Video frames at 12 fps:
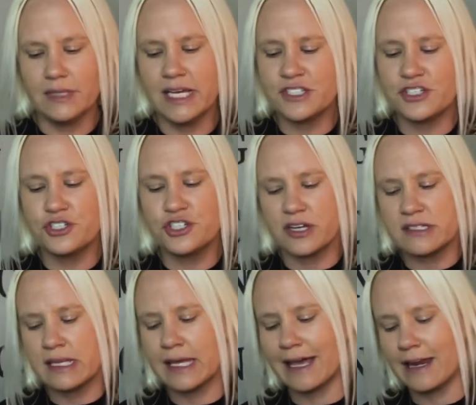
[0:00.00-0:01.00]
It's
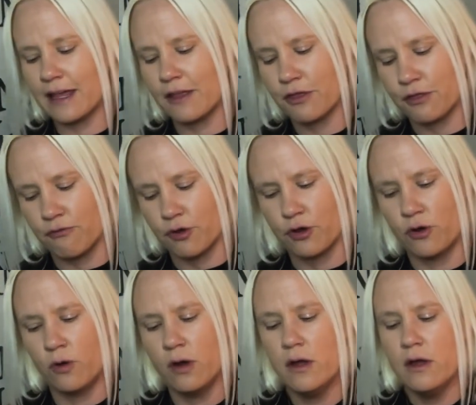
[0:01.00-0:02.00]
just getting
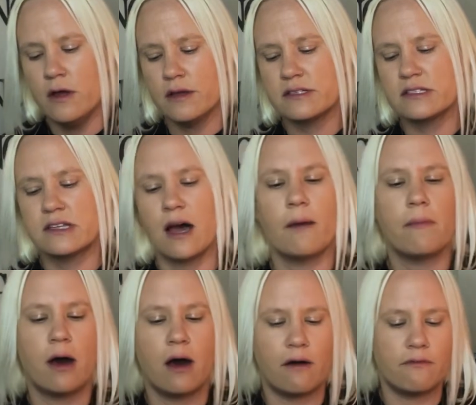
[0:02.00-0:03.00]
through some
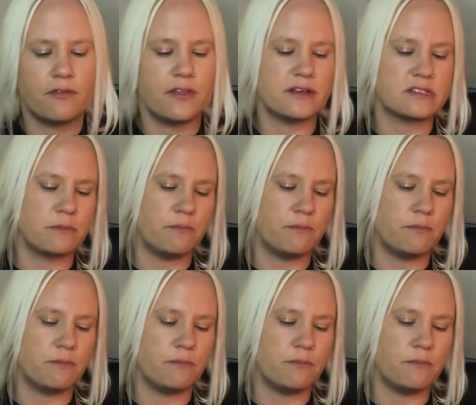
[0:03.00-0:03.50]
of this